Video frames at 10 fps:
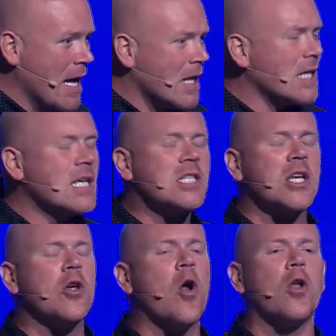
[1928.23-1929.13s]
Listen,
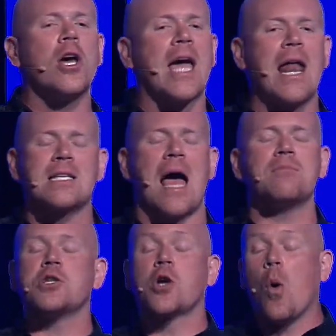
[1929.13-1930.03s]
you don't look at it as I'm
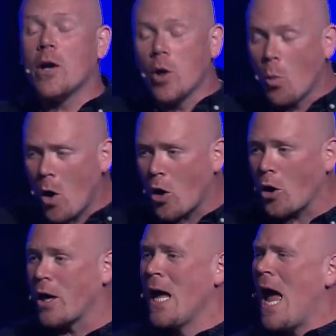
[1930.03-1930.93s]
just going to
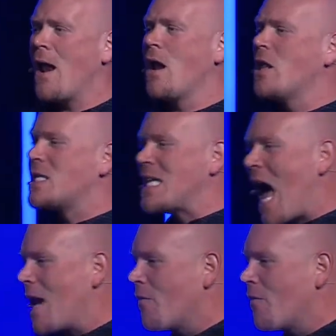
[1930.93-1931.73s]
work and it's nine to